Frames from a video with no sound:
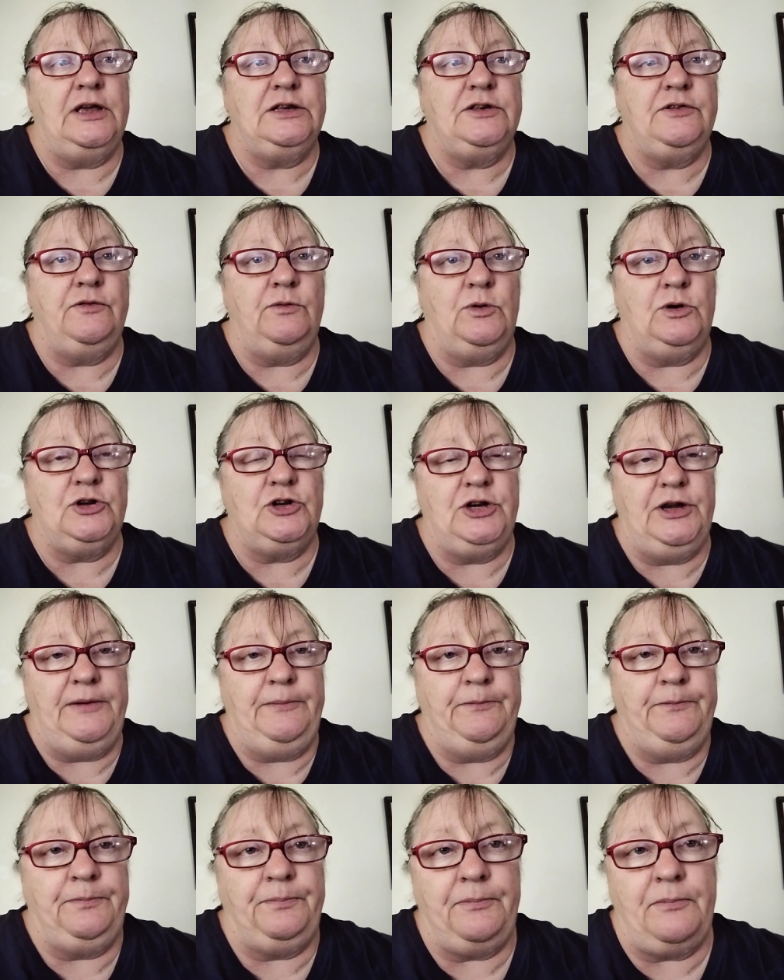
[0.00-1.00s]
for watching,
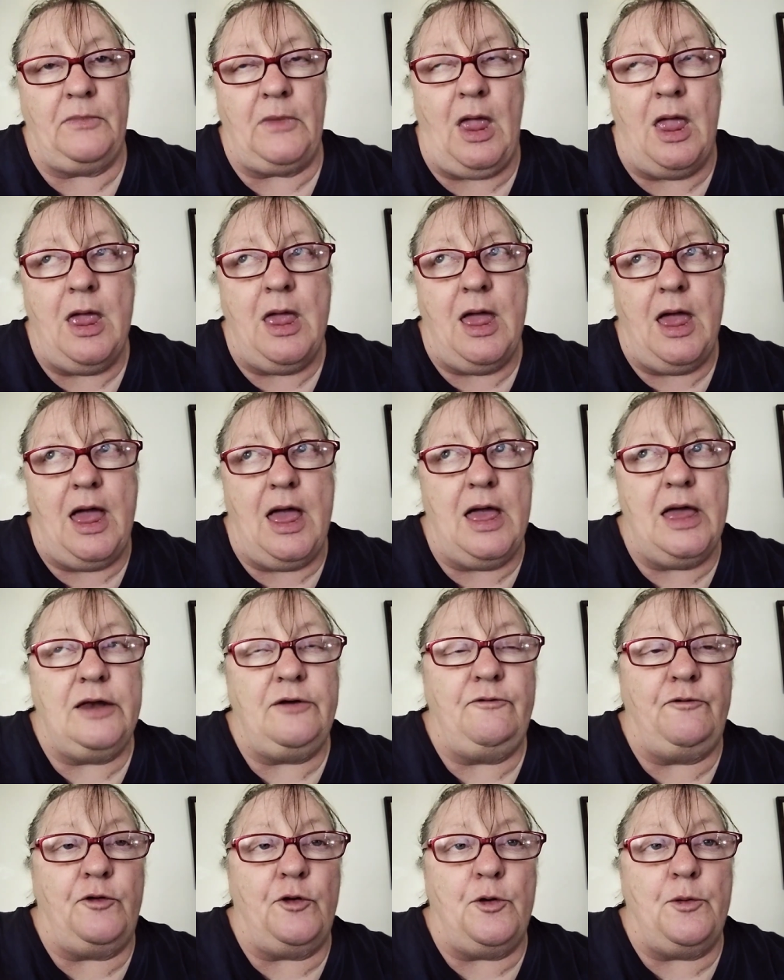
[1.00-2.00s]
and
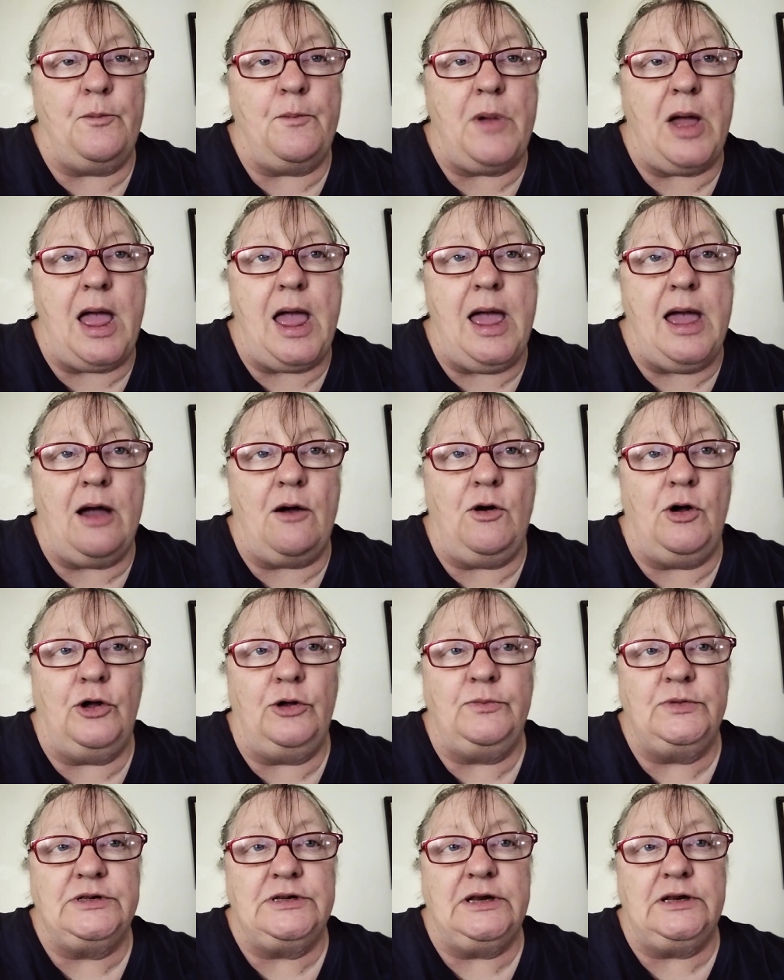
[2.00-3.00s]
from our
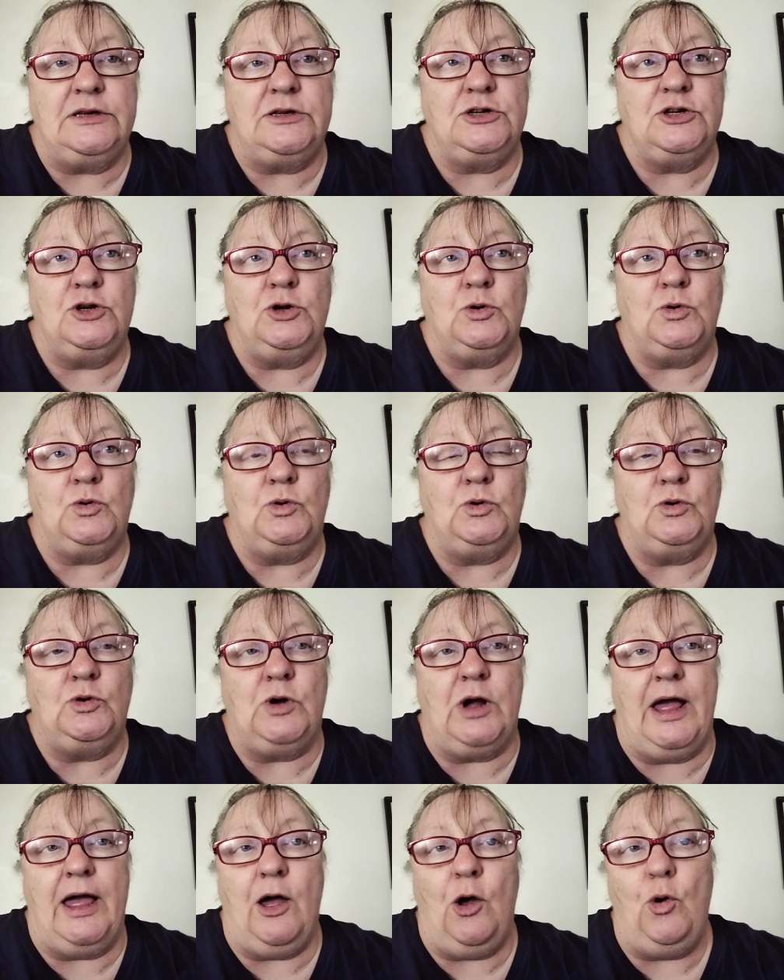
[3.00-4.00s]
homestead to your
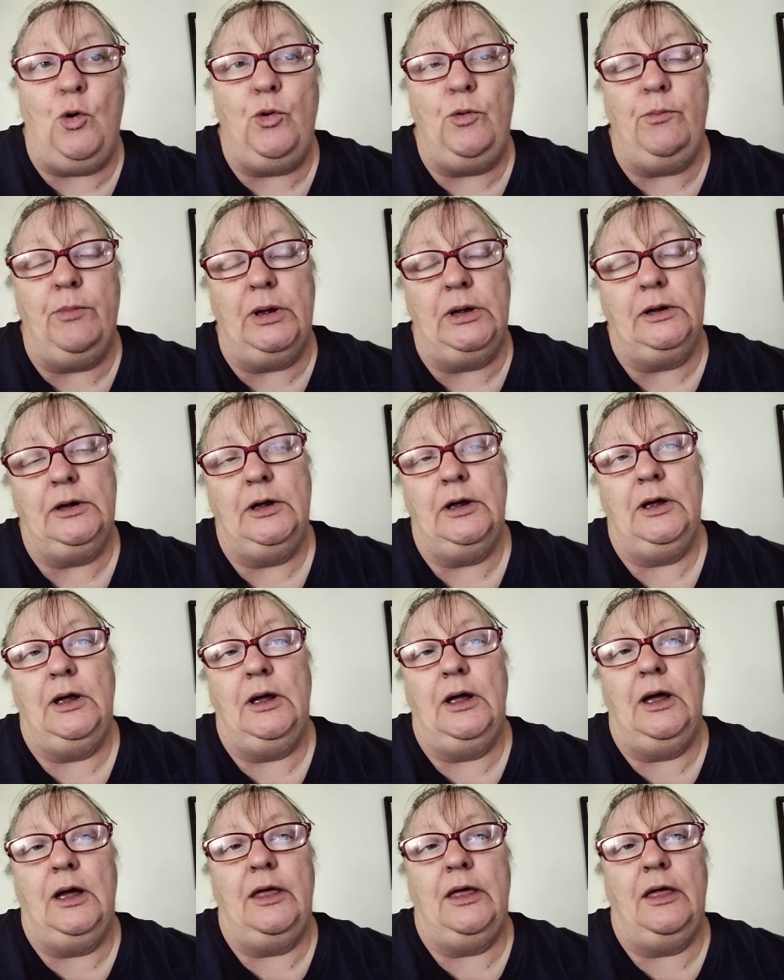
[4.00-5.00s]
home,
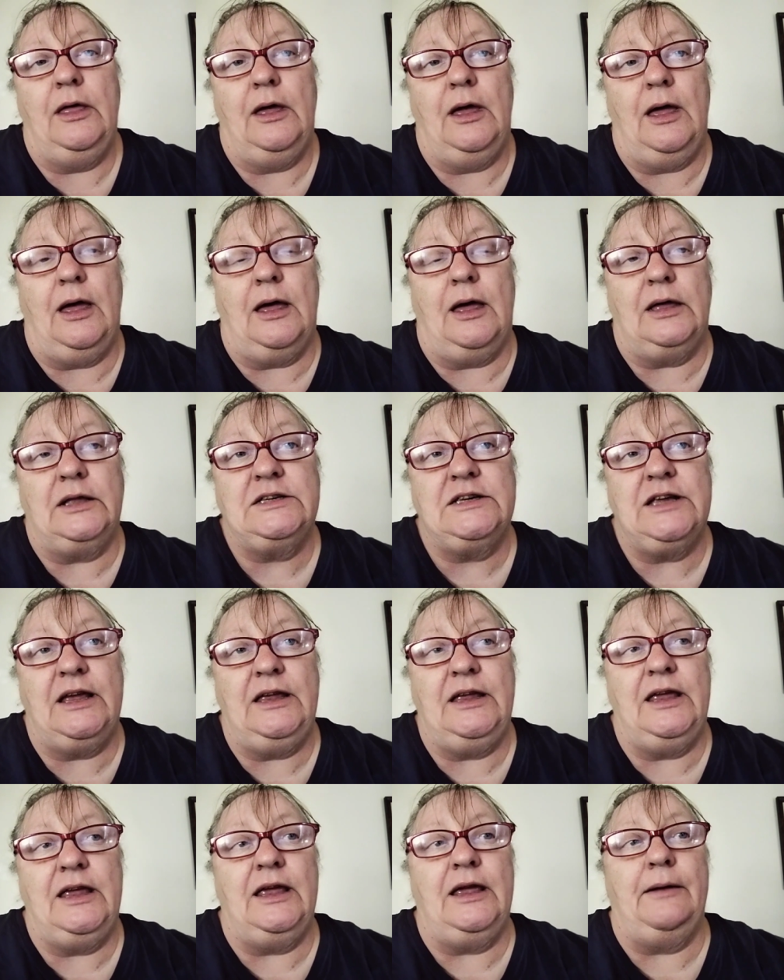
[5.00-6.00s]
take
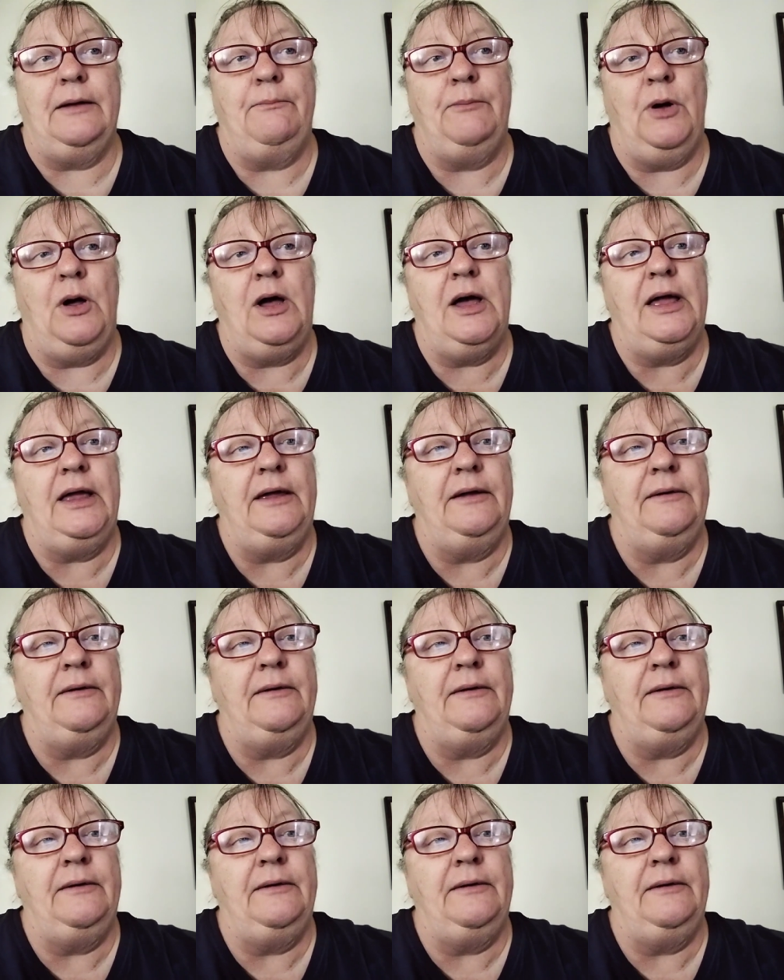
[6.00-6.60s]
care. Bye.